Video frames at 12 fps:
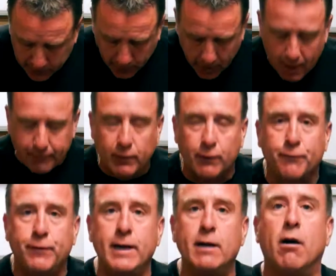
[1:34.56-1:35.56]
to have your
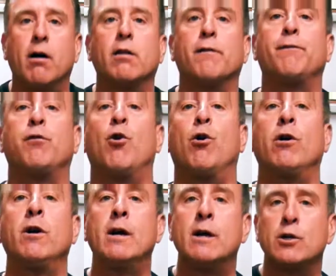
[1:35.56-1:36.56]
feet on the
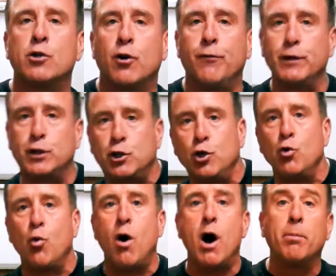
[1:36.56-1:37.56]
floor, so if it's too
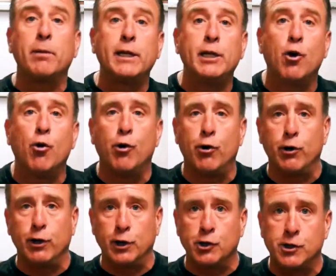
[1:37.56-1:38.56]
wobbly, you don't
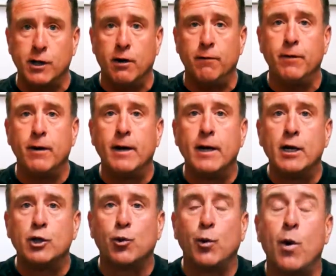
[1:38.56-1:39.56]
hurt yourself.
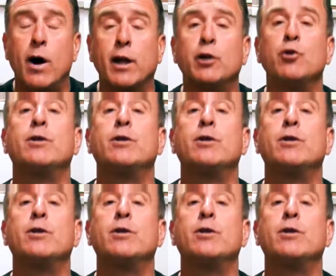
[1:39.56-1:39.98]
So we want to do